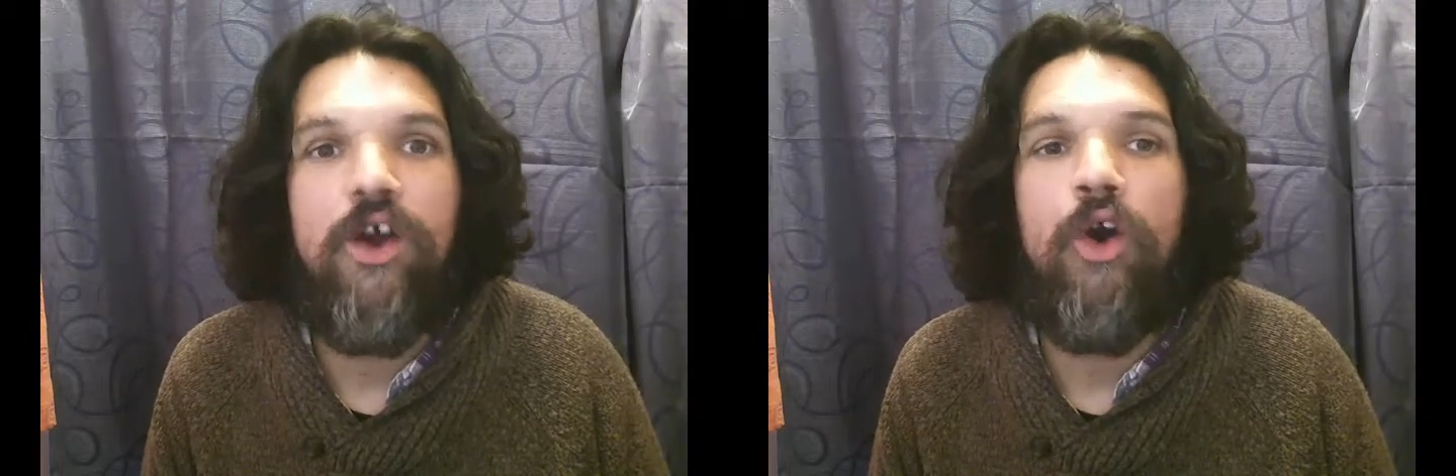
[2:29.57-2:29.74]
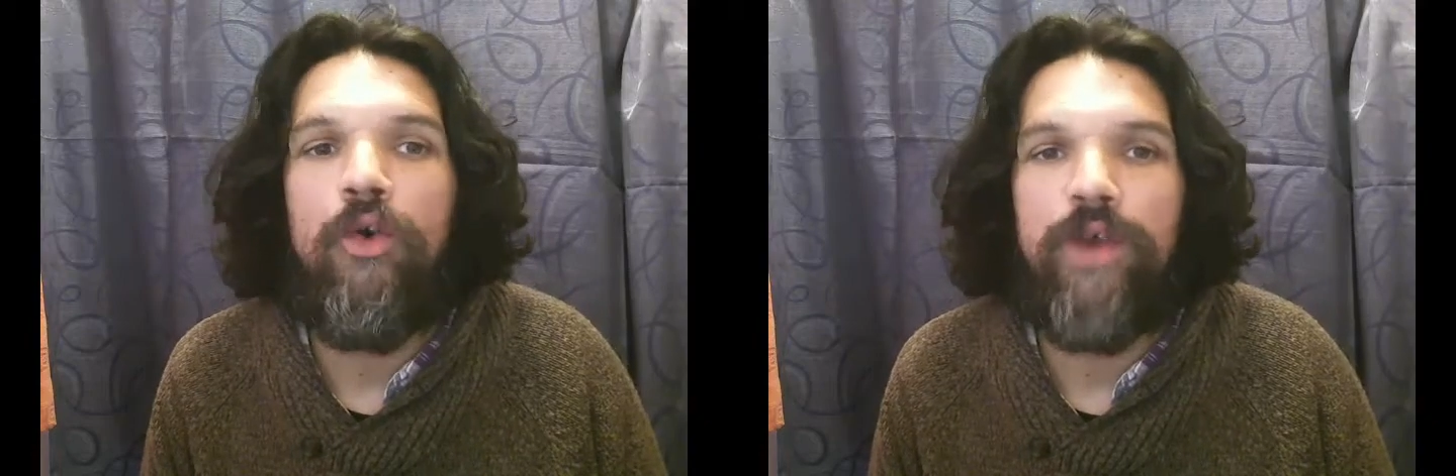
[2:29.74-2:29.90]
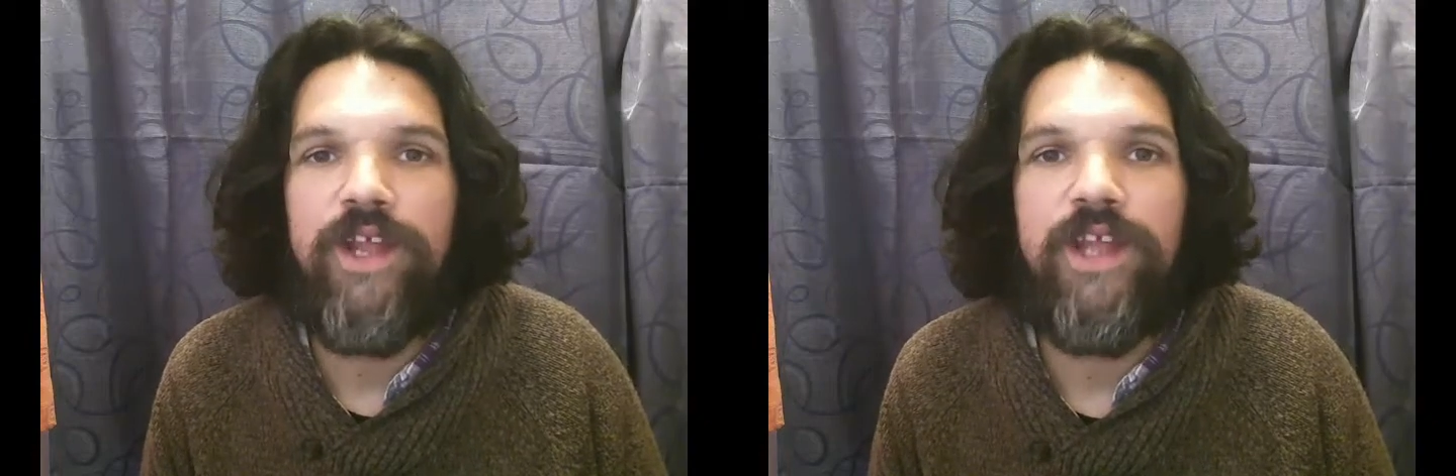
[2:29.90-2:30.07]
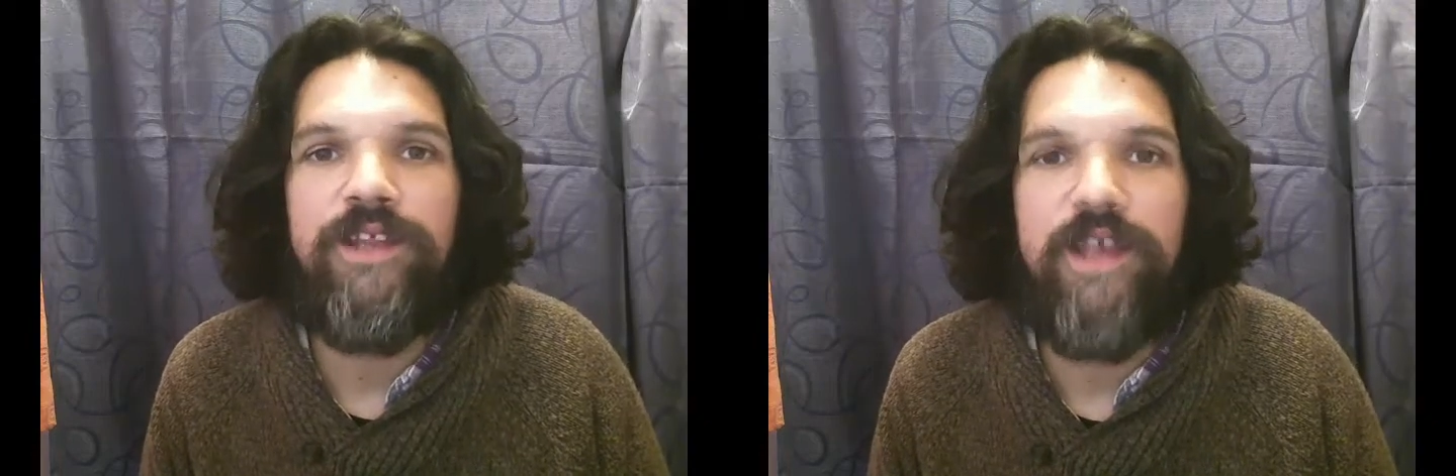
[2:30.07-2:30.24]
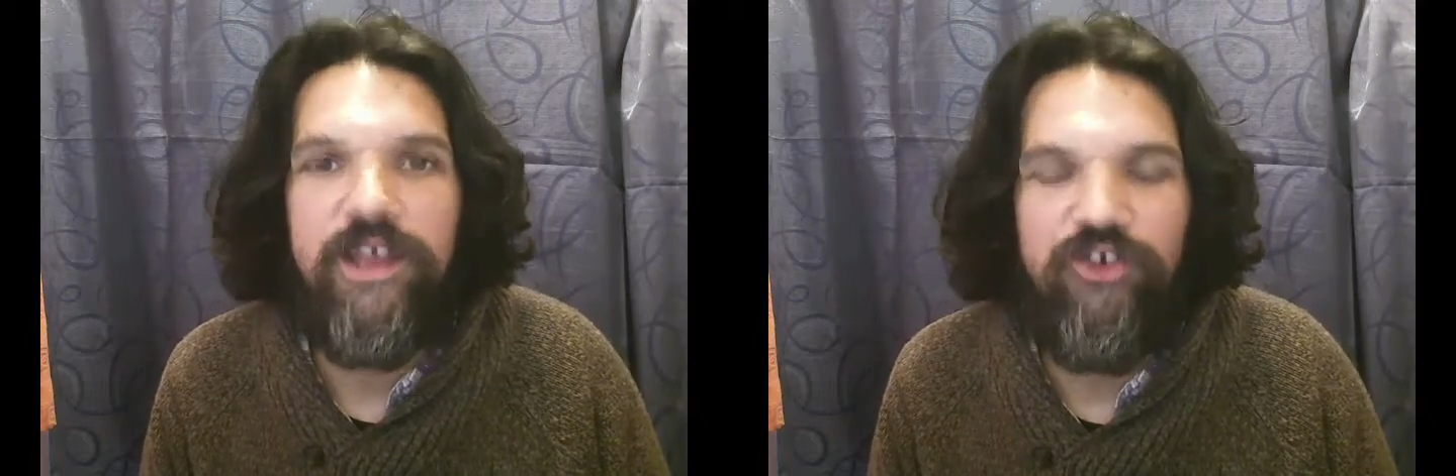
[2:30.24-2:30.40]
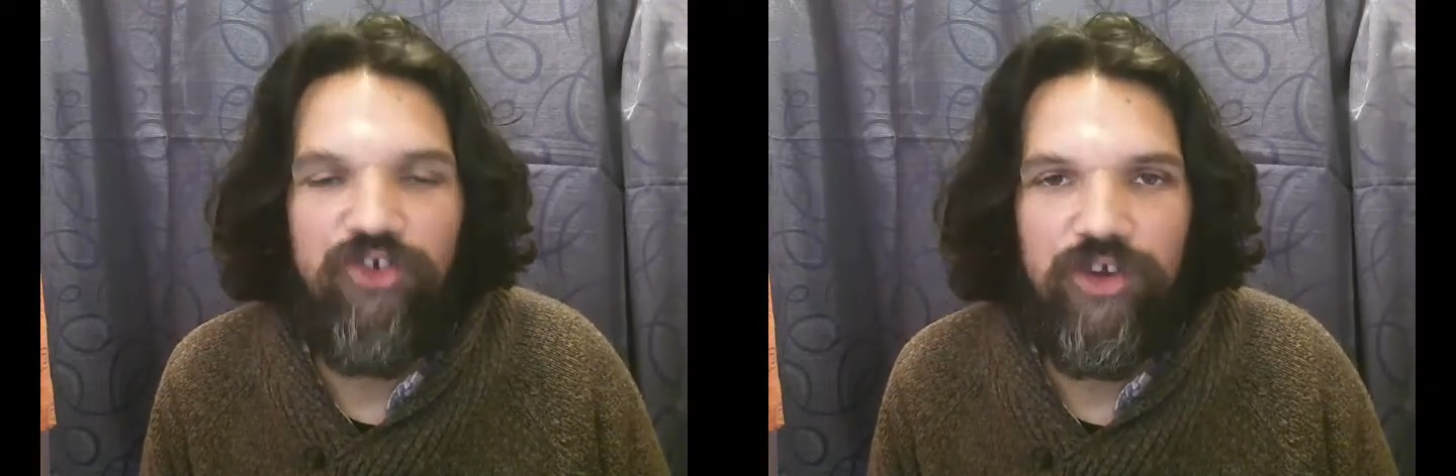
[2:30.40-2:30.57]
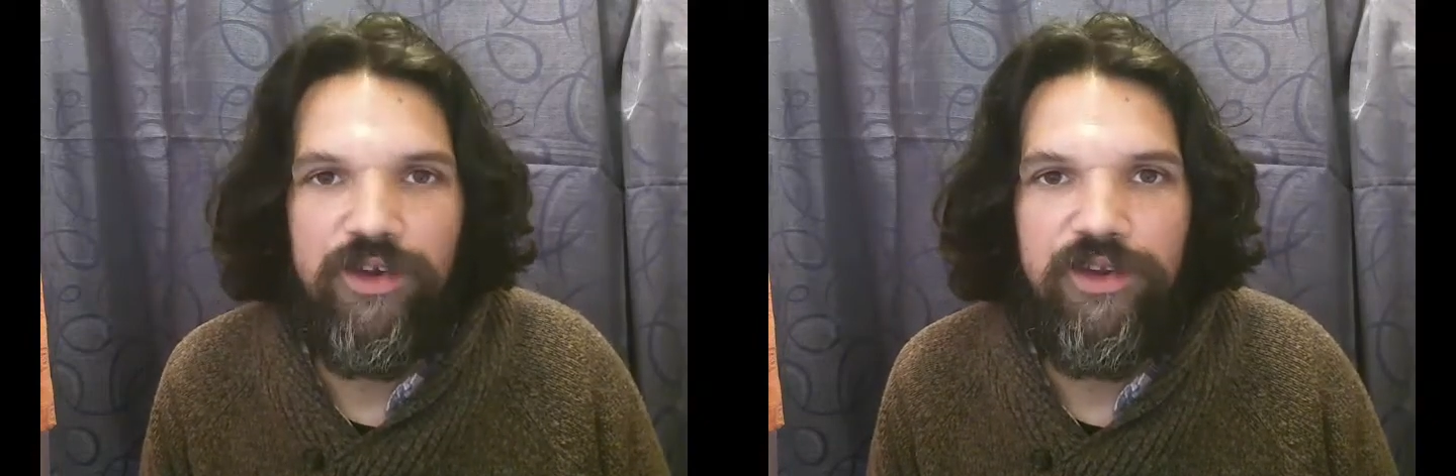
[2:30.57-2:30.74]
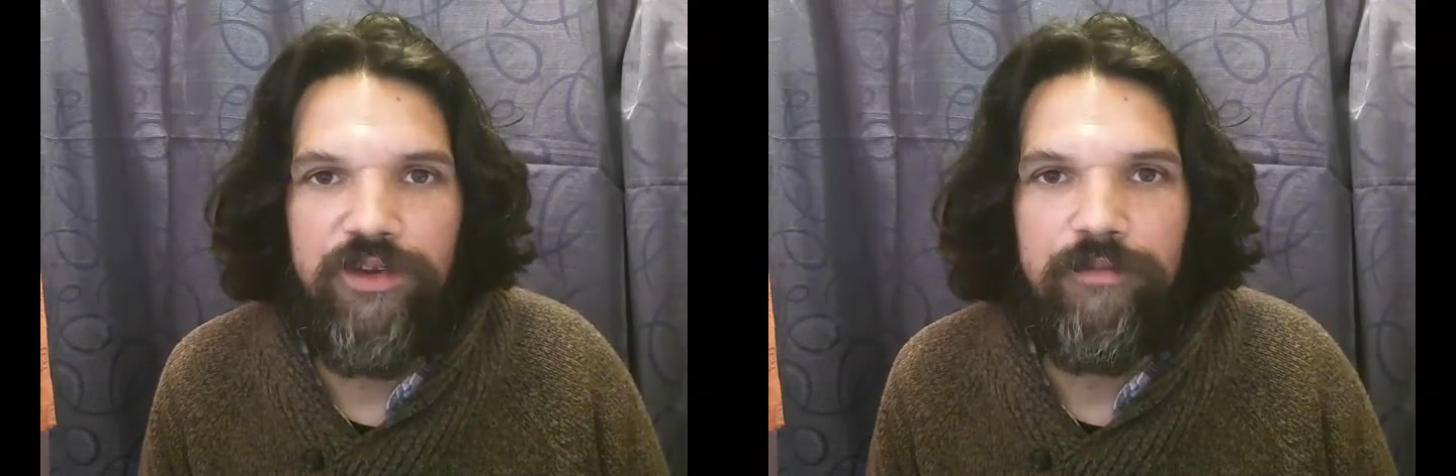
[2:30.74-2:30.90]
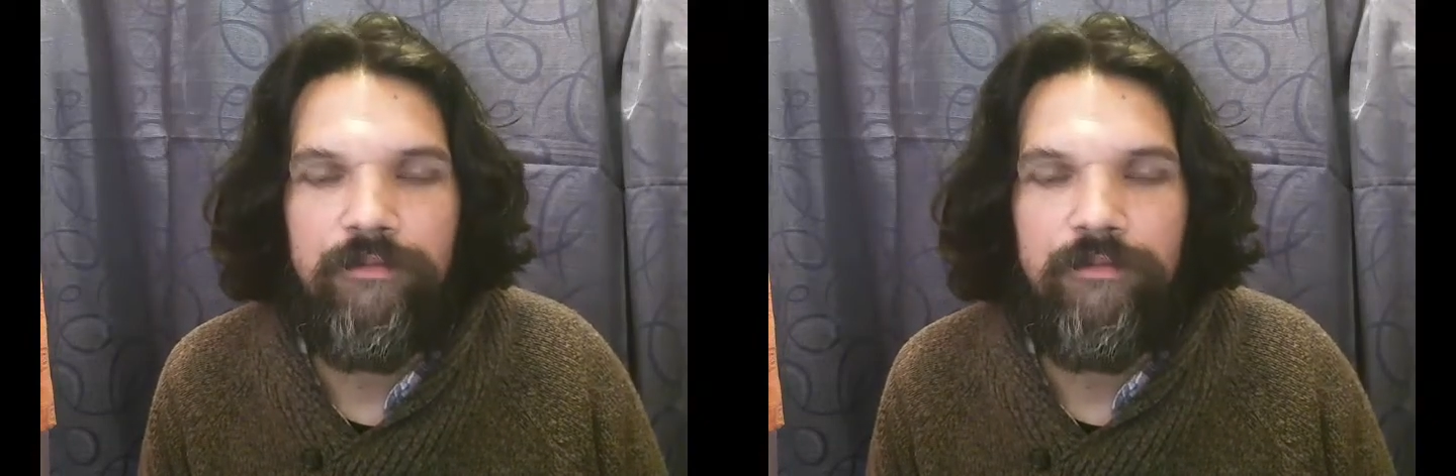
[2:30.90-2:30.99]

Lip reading: orientations.